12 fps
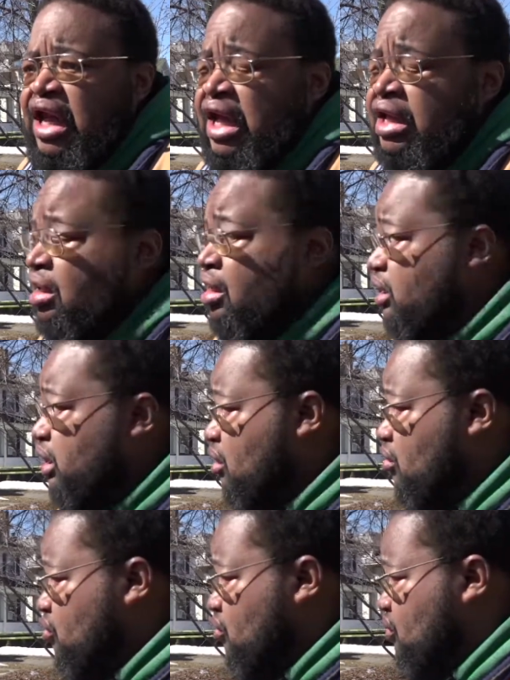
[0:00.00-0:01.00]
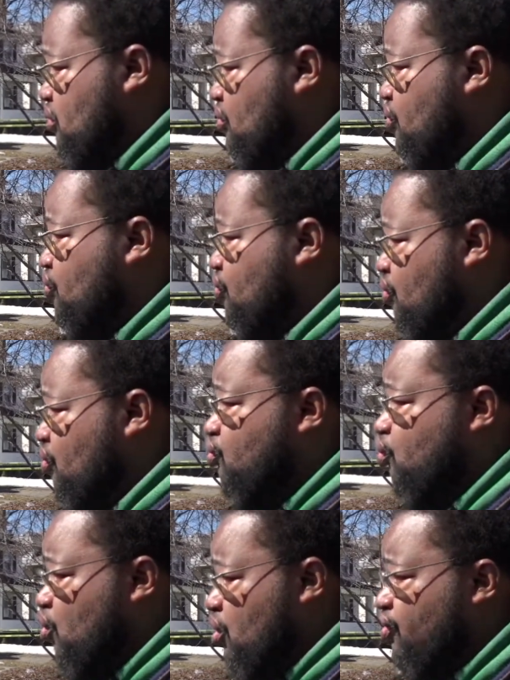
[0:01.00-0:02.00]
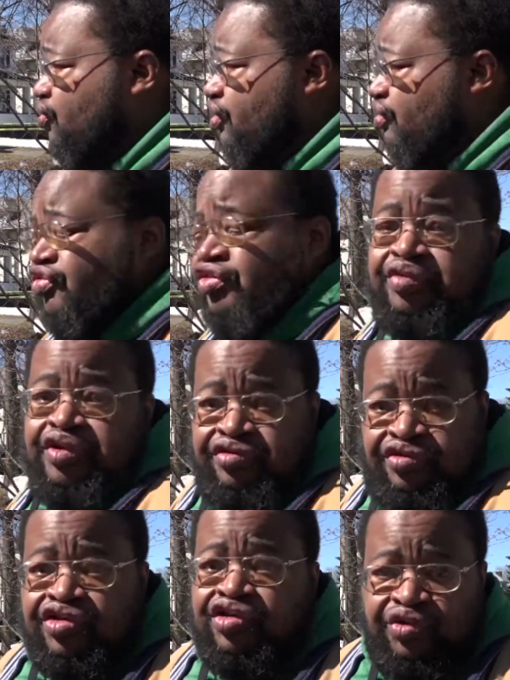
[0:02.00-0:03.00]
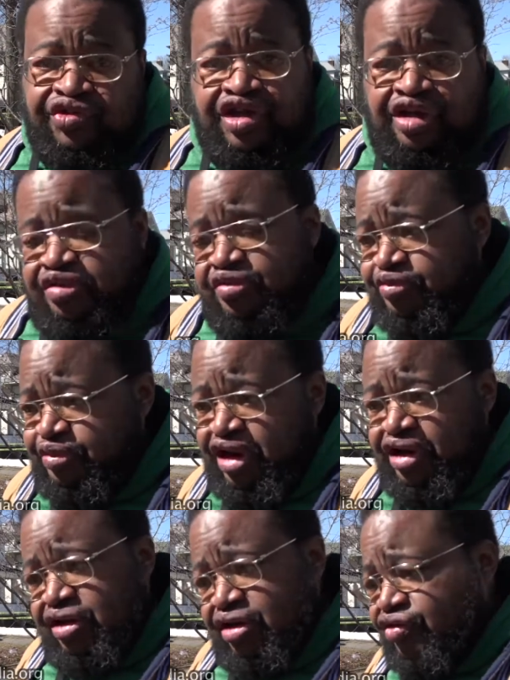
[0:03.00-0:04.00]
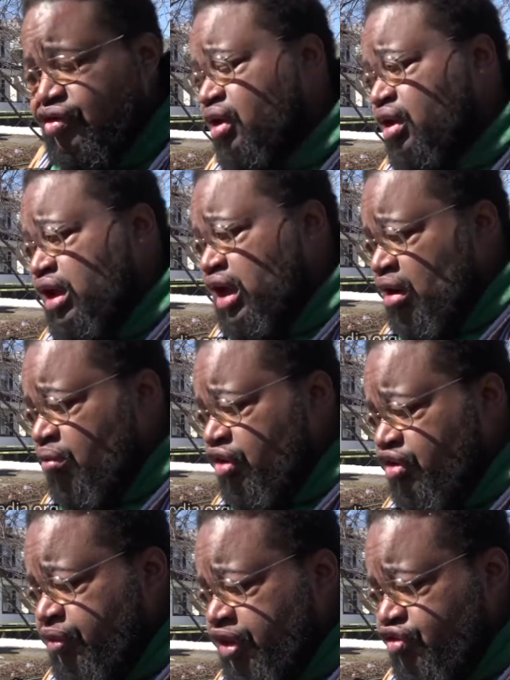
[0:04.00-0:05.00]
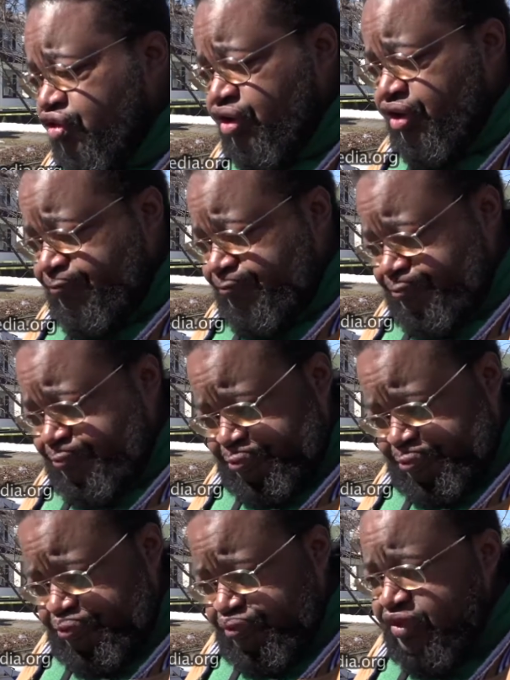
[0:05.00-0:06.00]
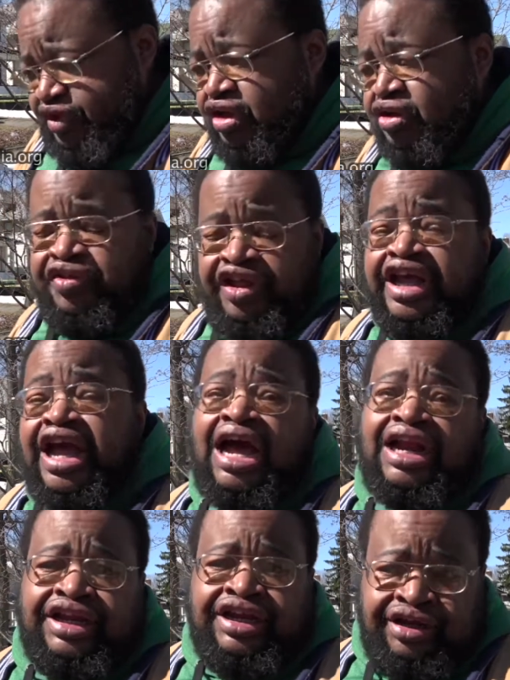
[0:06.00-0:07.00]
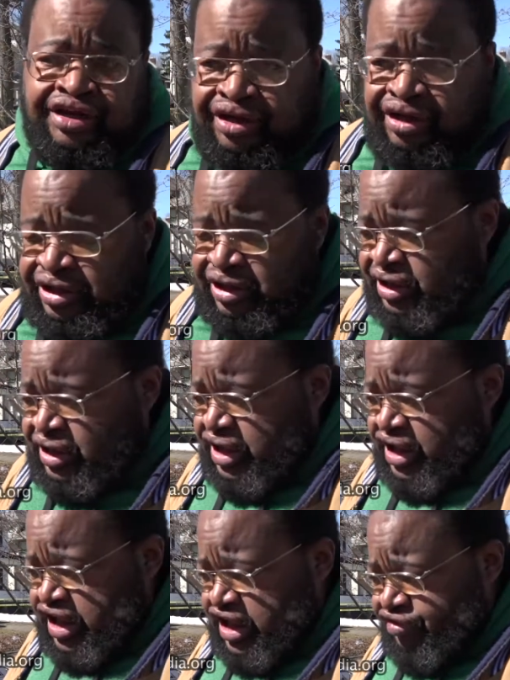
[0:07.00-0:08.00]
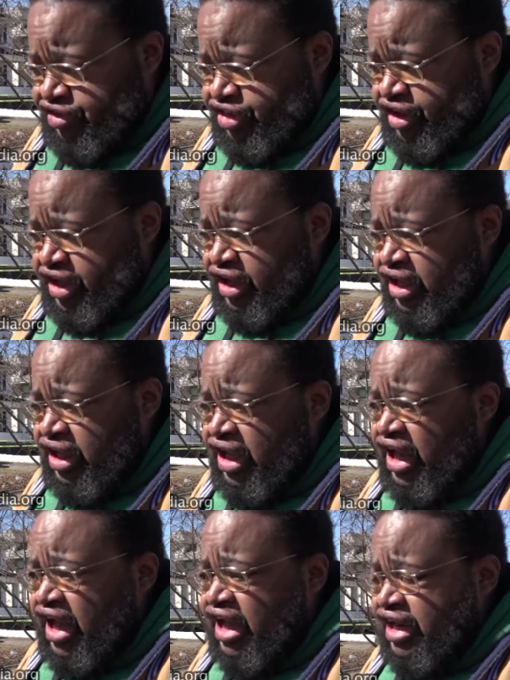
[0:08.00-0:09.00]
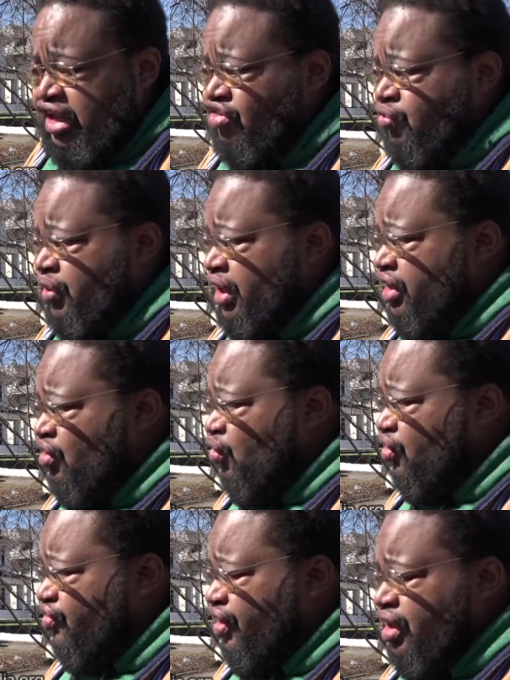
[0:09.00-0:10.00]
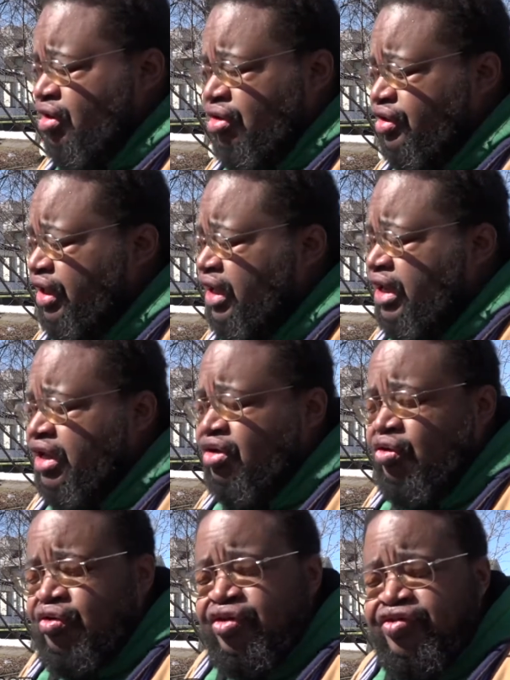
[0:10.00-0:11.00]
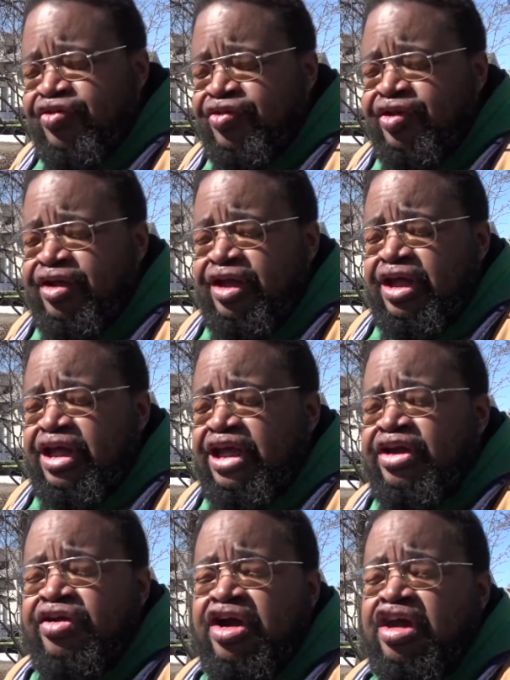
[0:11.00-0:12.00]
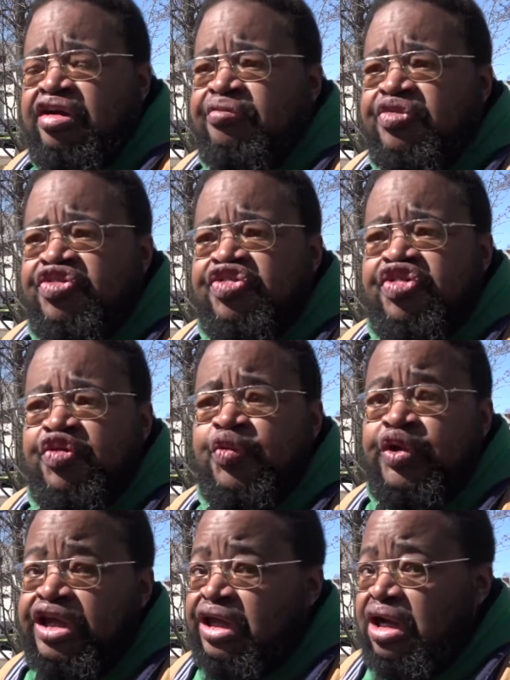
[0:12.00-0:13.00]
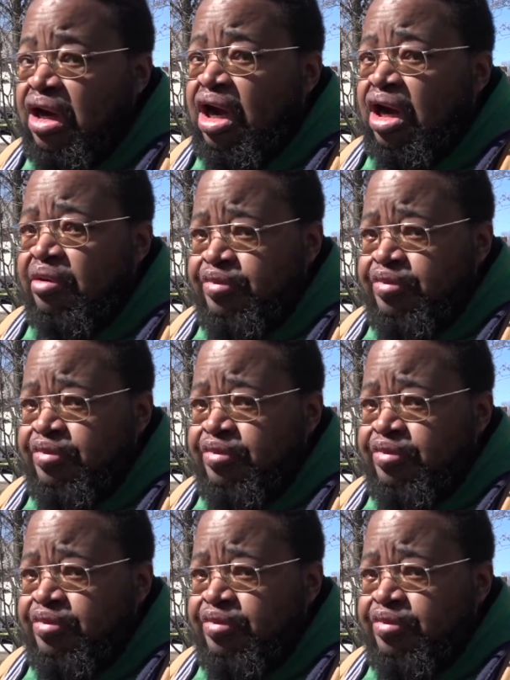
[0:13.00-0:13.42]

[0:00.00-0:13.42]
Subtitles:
I looked out the door to see if someone, you know, was coming. Because I wanted to make sure that, you know, they got in and everything. And that's when I noticed, I looked and I noticed here comes 3 car,